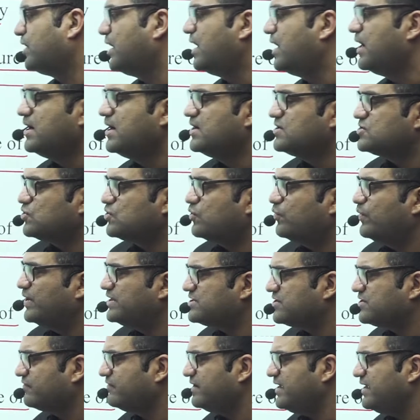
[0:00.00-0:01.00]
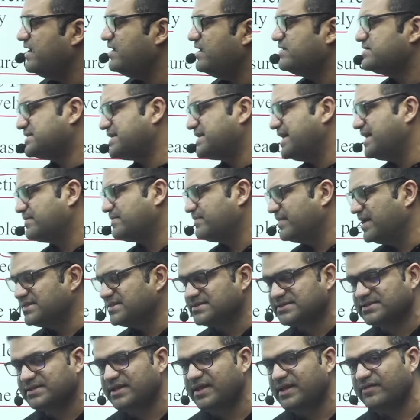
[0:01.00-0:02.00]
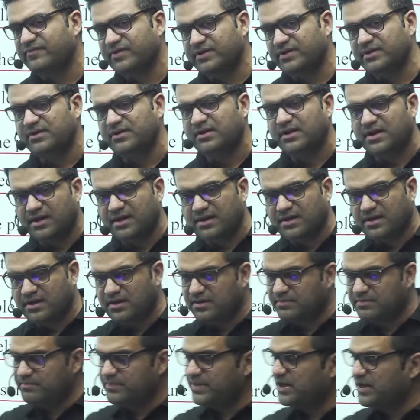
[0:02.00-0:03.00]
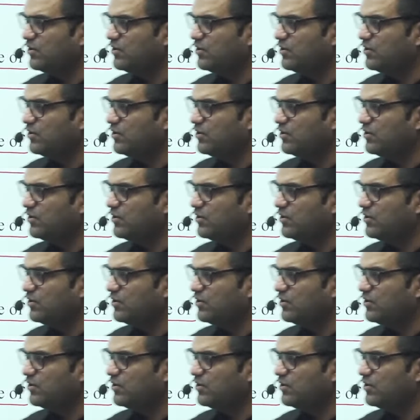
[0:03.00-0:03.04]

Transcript: So which of the statements given below